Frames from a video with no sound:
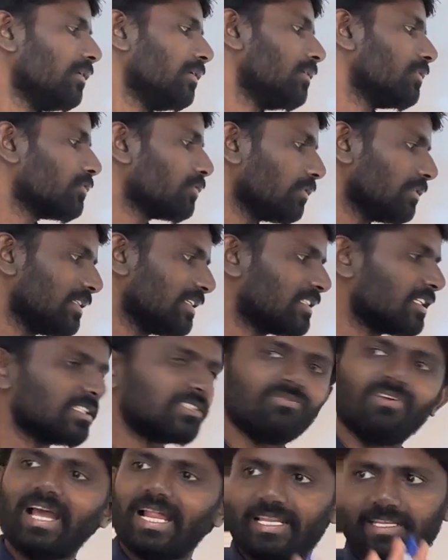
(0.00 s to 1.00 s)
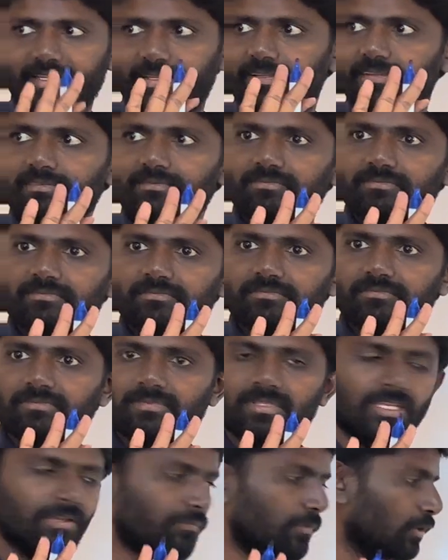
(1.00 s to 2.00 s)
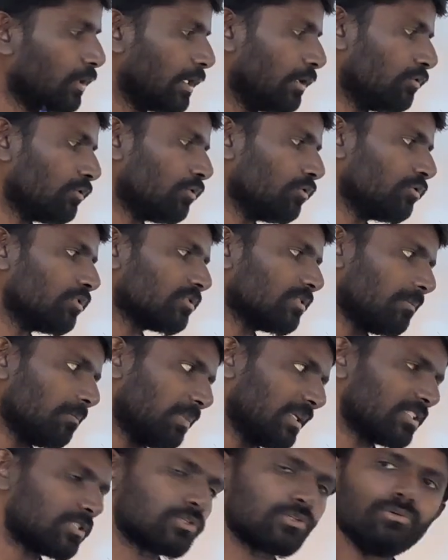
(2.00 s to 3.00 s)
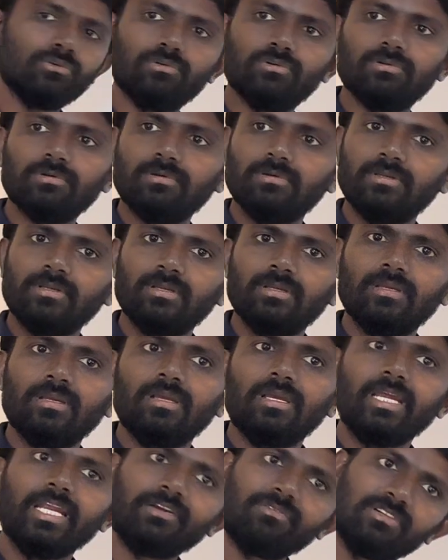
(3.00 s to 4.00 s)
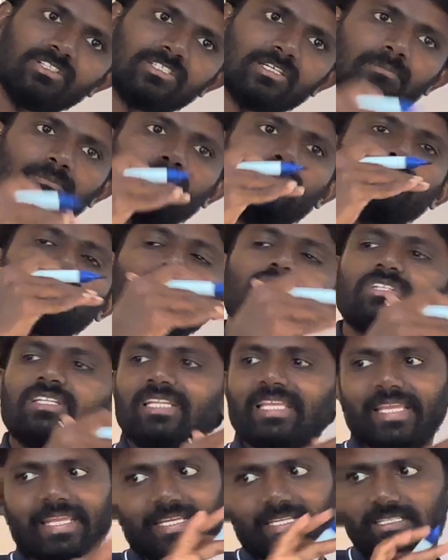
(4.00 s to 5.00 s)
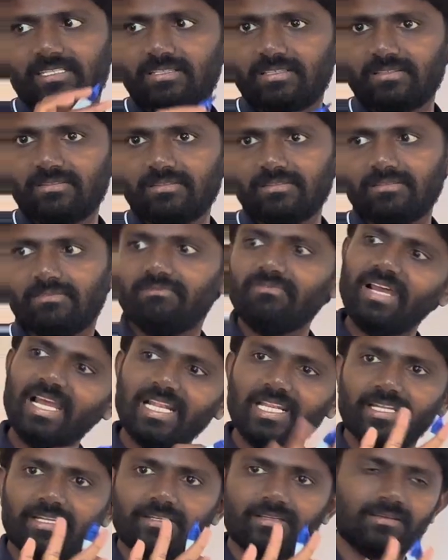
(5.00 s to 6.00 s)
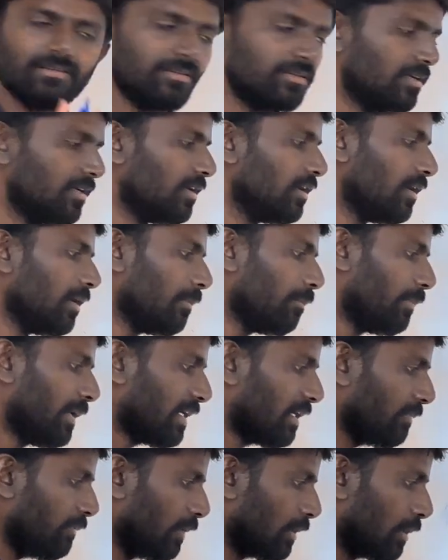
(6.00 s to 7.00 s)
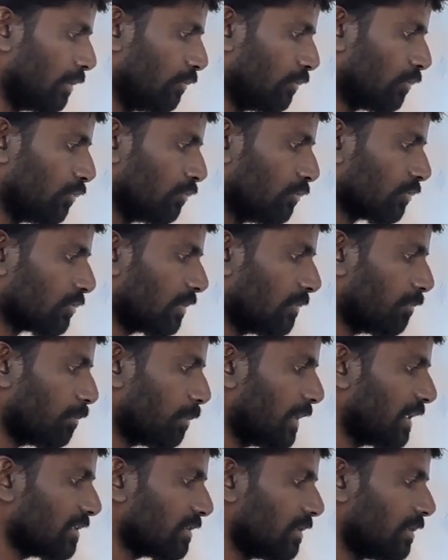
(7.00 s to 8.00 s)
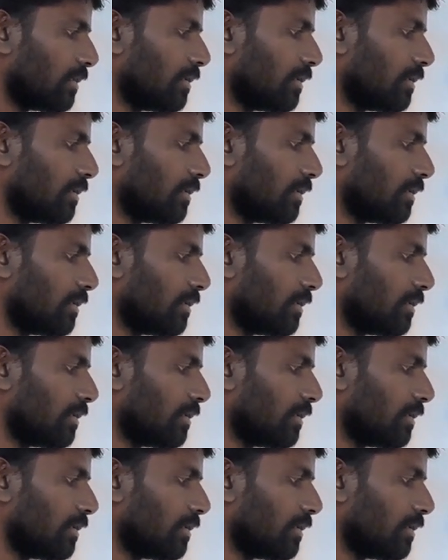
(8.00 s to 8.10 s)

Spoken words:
So this is value. If you give 2000 plus 2, it will jump 2008 value. But if you give 2000 plus